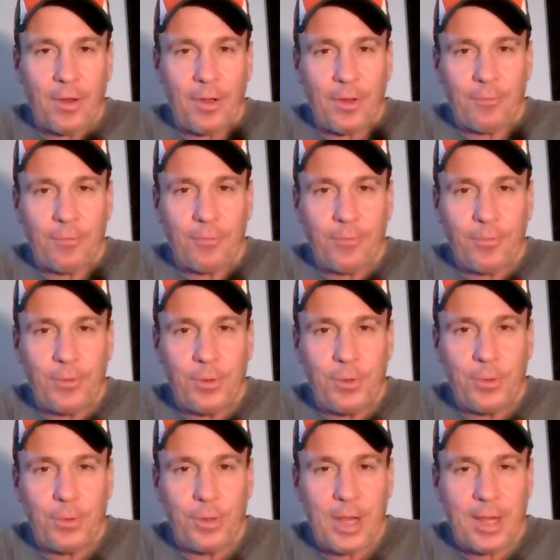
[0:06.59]
A
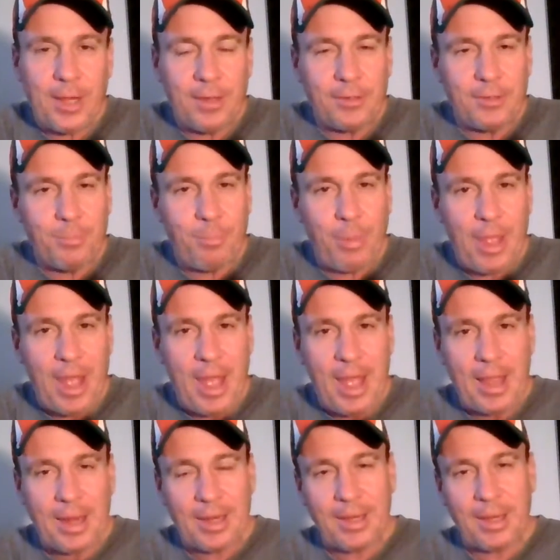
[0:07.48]
few days
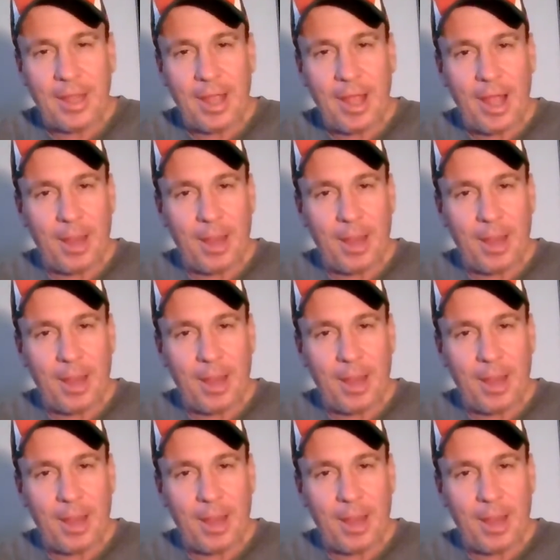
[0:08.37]
back,